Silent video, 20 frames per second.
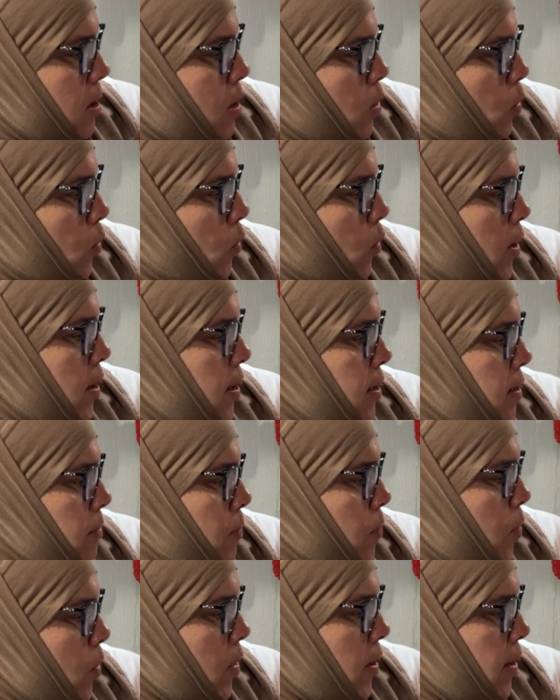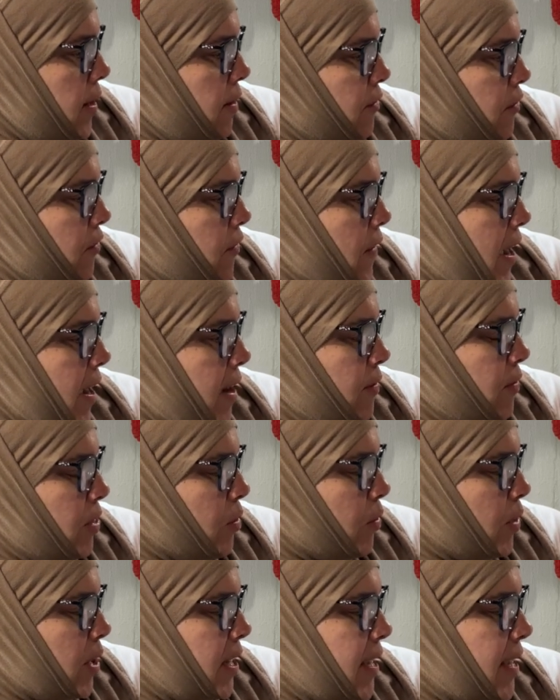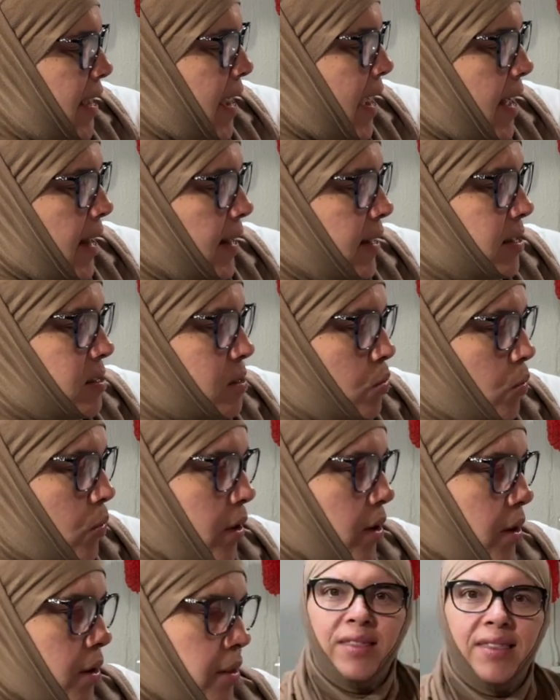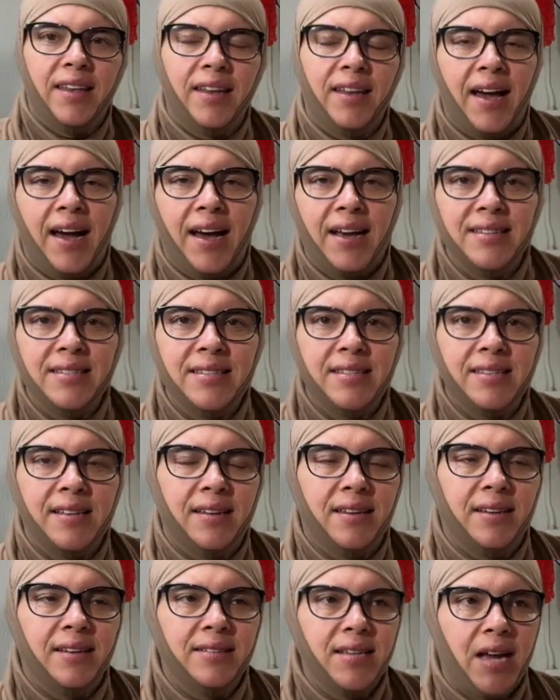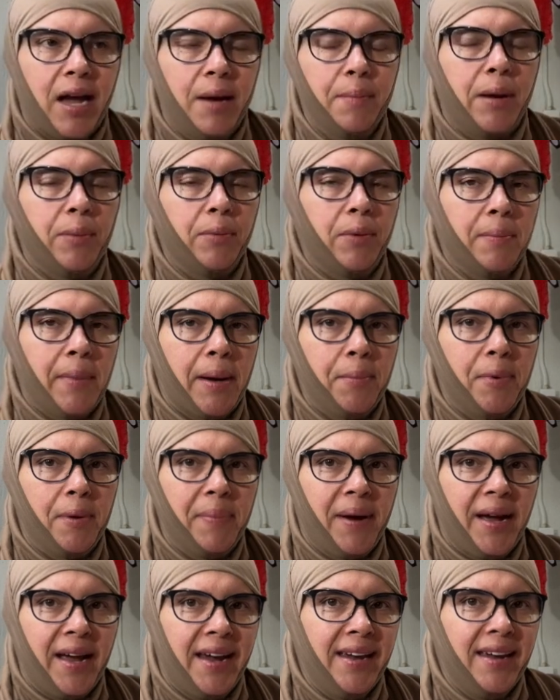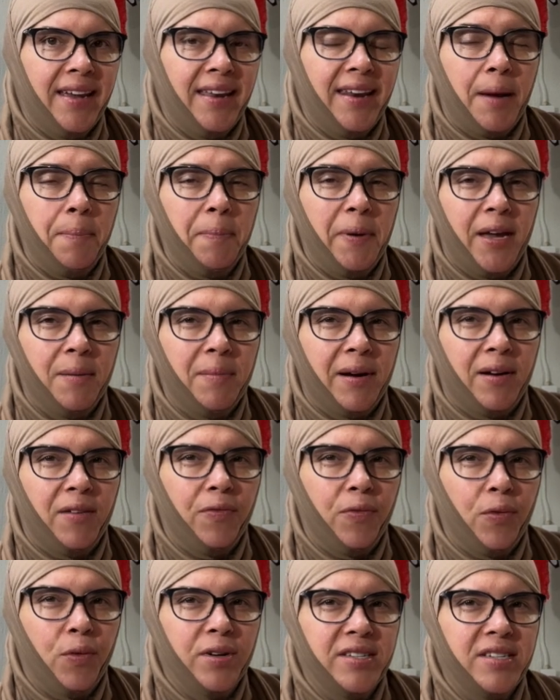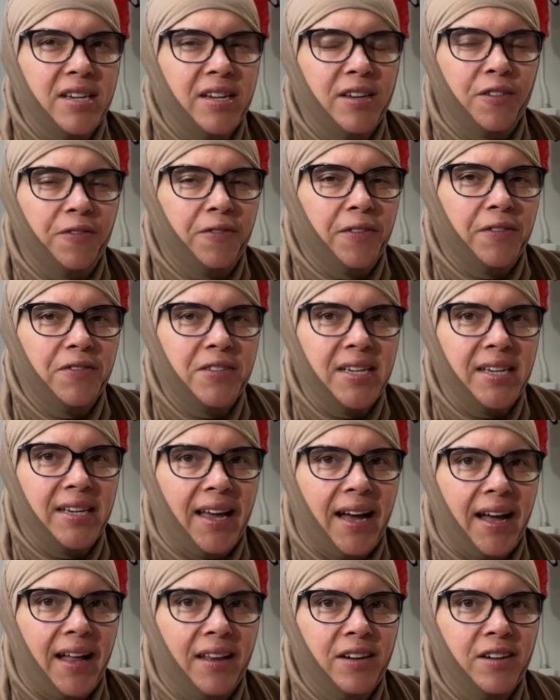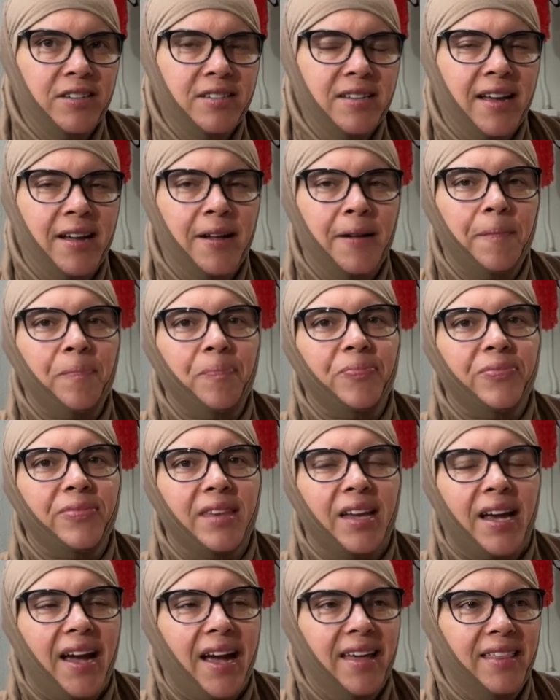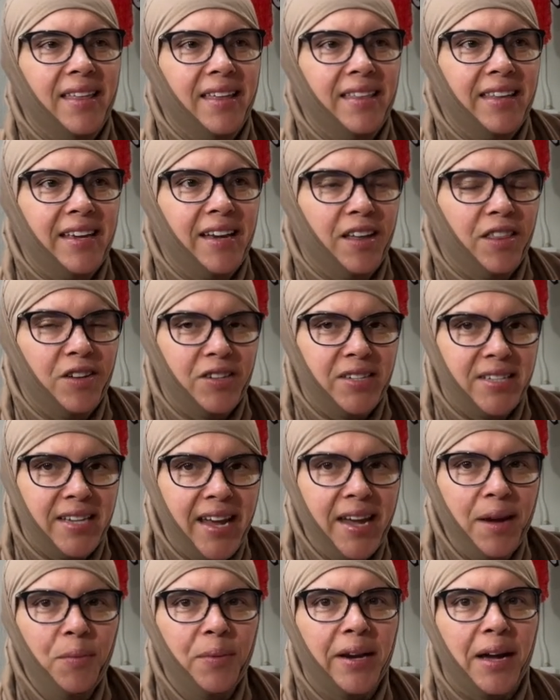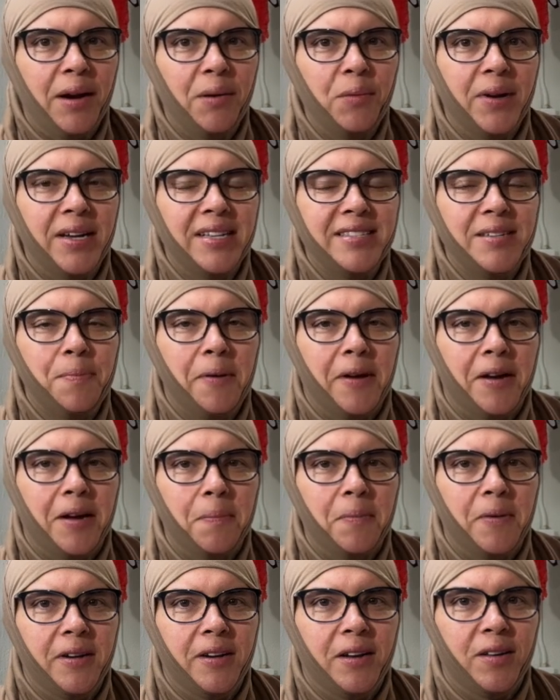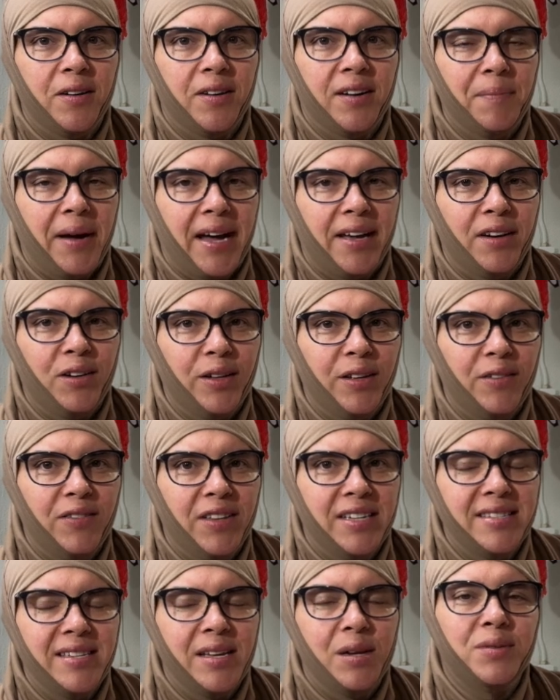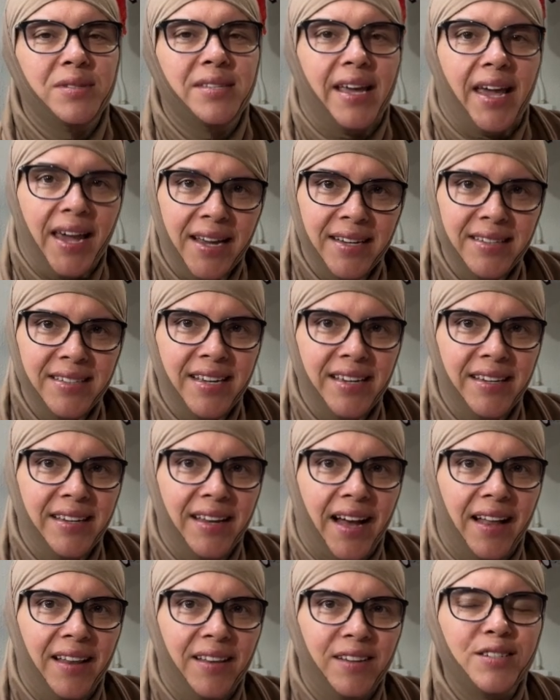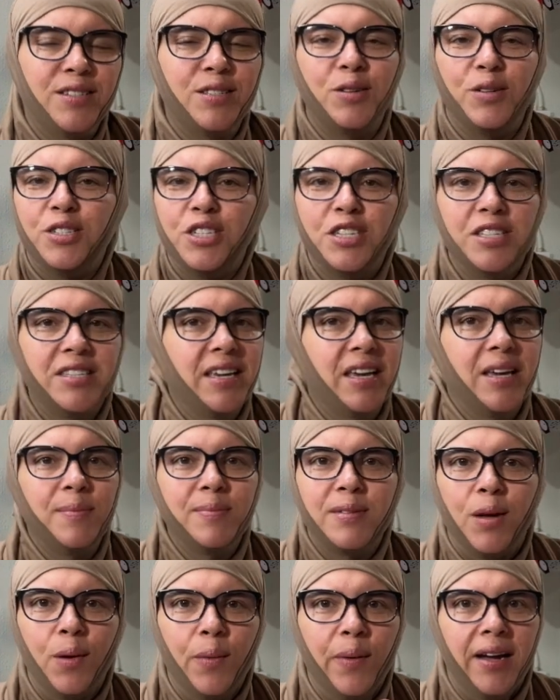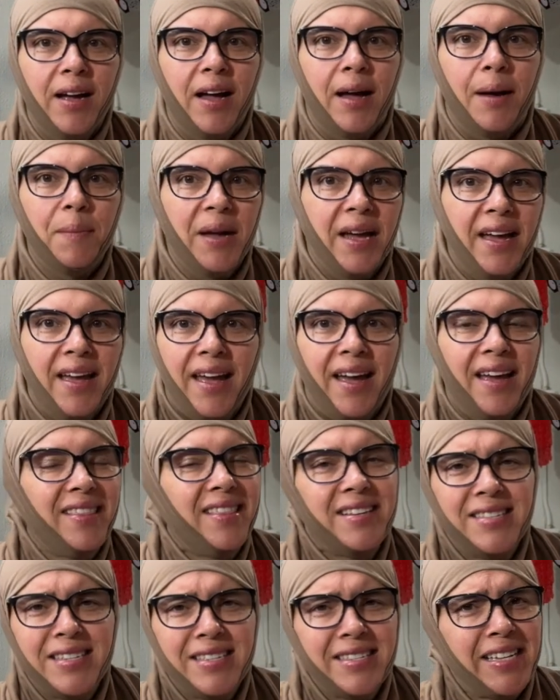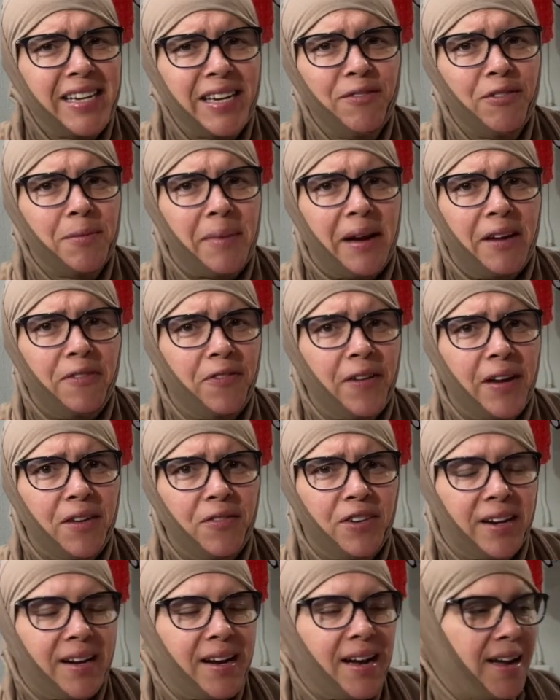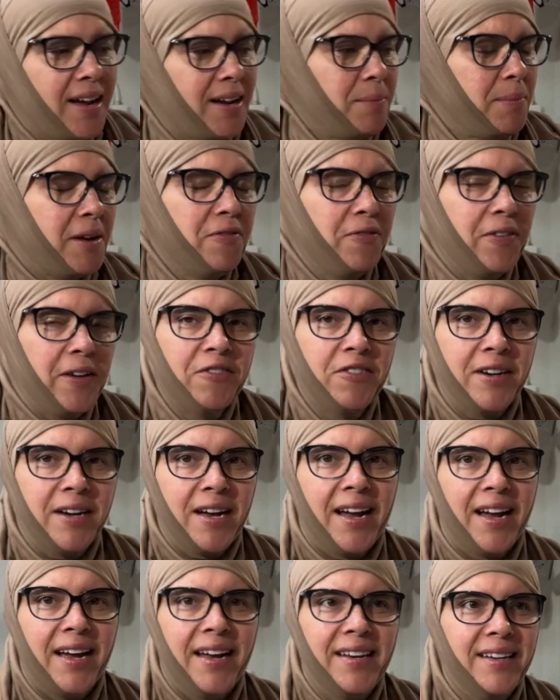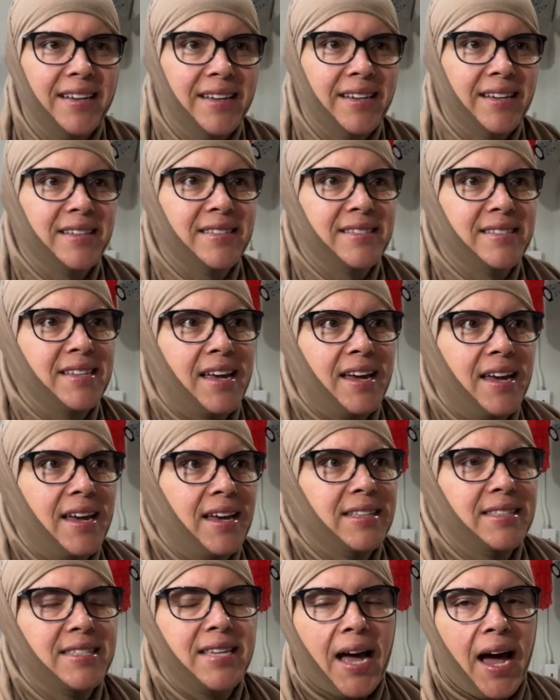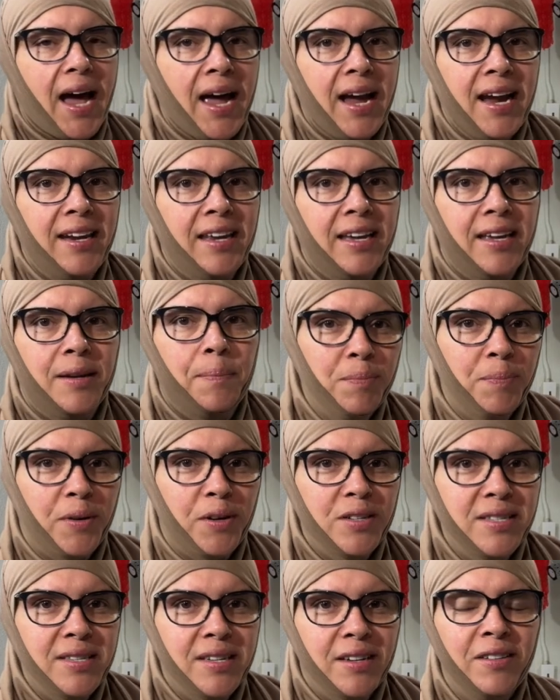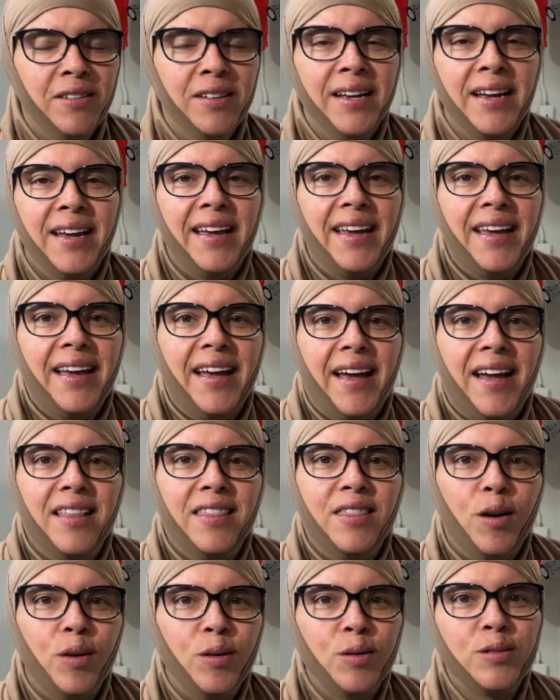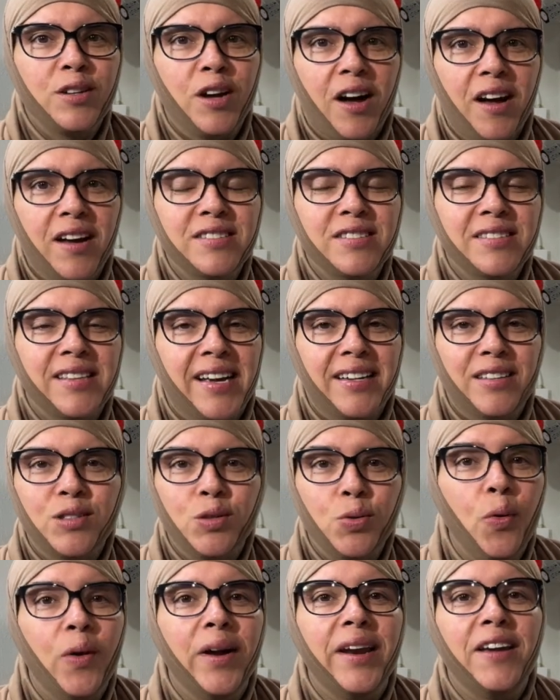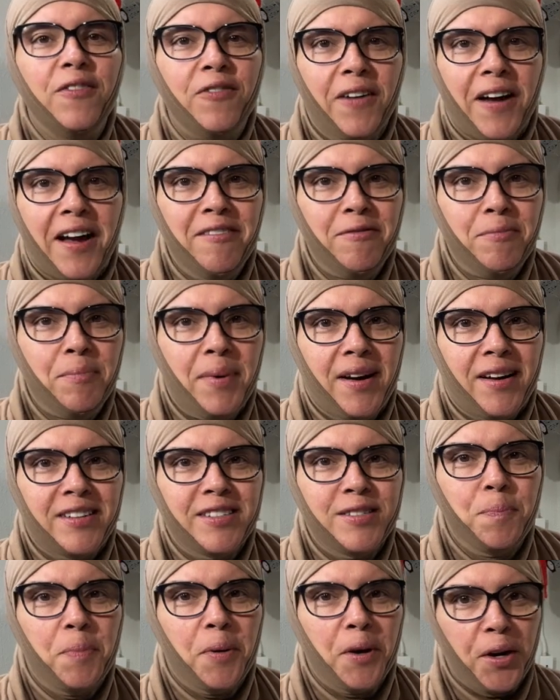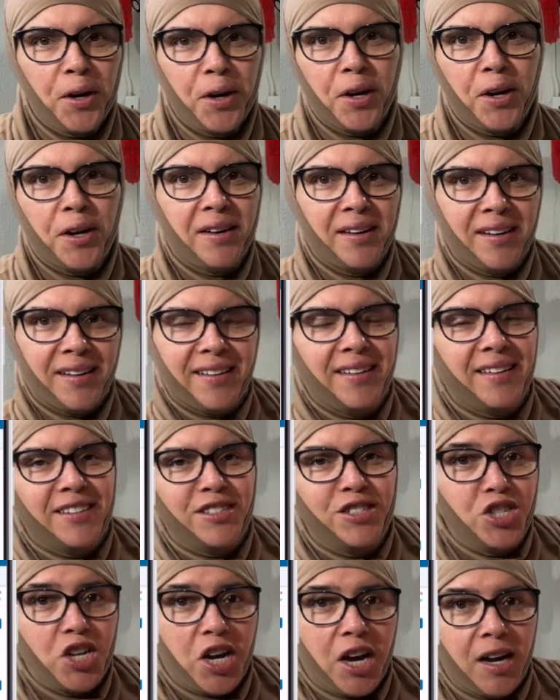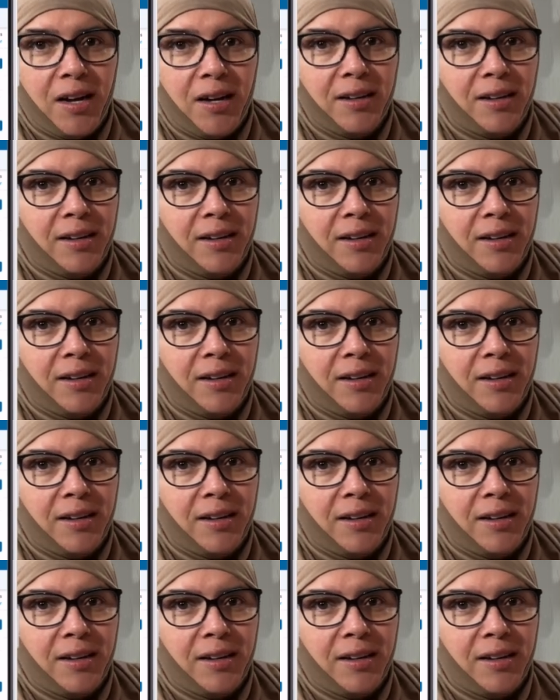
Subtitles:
1.53 gallons worth. The last time I remember buying it, I paid about $14 or $15. And then the other day when I went to pick up another bottle of this, it was $18. So it just keeps going up. And this isn't even my favorite kind. My favorite kind is Tide and Persil, and those cost like 25 bucks per jug.